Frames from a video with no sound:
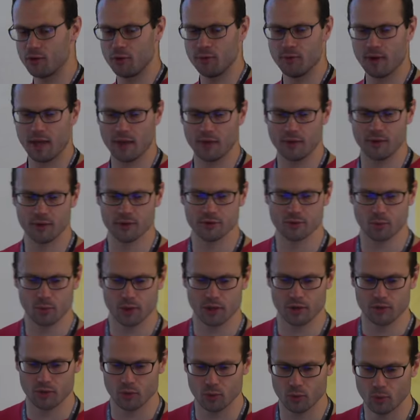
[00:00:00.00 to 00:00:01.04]
two values, what do
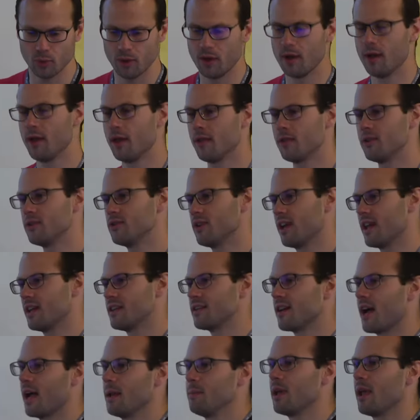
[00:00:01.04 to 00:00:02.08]
you do? There's like a
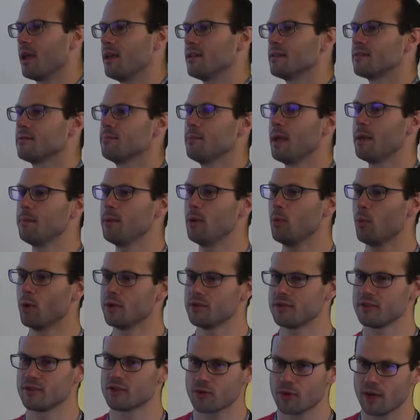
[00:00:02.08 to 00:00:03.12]
type case. Maybe one's
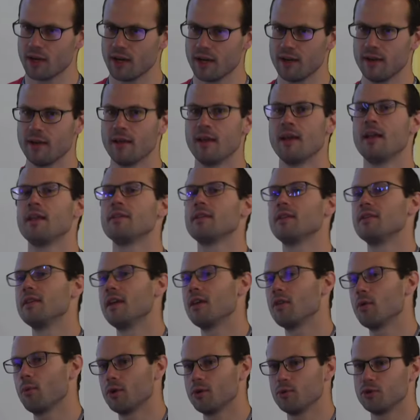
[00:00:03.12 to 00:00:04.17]
a string, then the
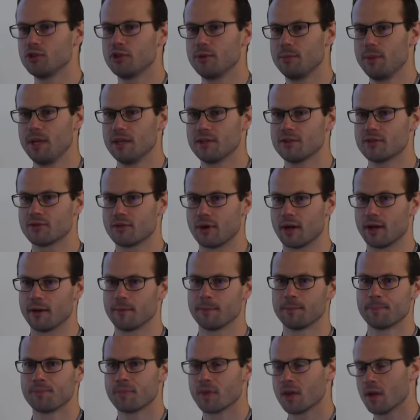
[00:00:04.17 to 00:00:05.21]
other one should be a string.
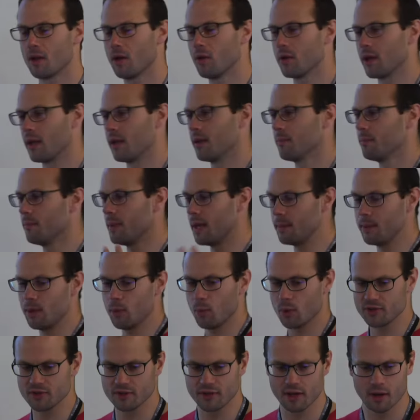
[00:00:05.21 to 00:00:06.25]
Okay, maybe
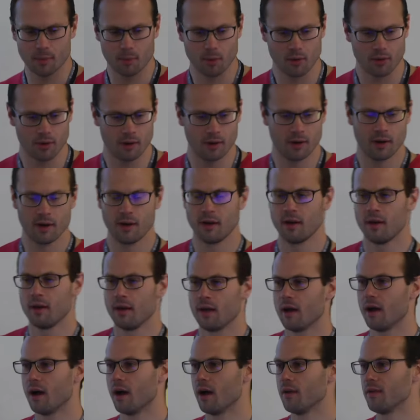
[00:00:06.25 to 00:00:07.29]
one's a number,
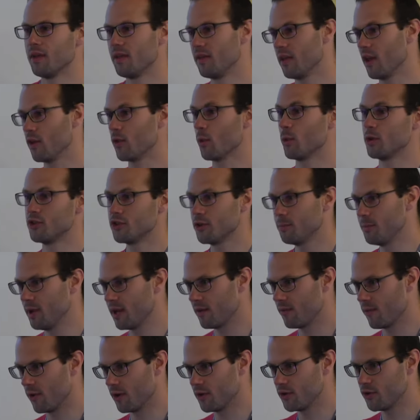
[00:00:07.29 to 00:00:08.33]
uh, then the other one should be
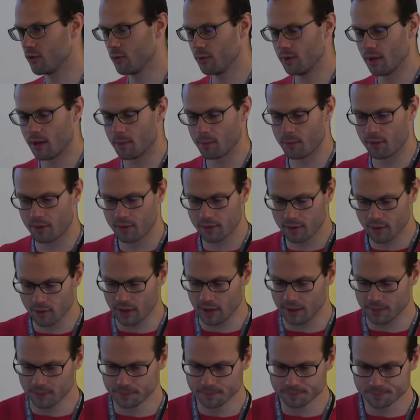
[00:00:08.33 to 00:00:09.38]
converted to a number,
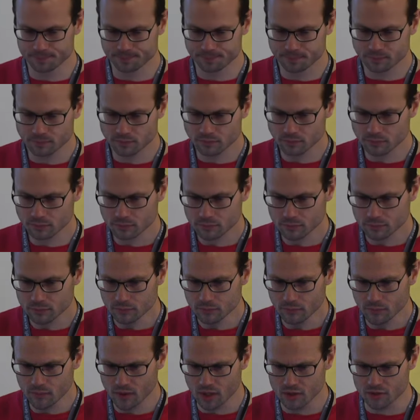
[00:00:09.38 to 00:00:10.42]
okay?
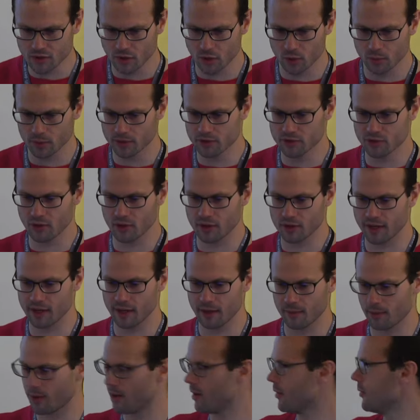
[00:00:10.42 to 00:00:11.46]
So you start clicking
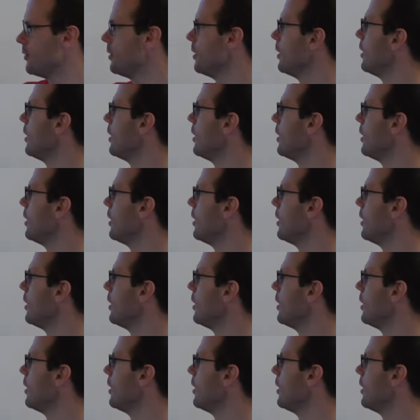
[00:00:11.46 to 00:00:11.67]
around.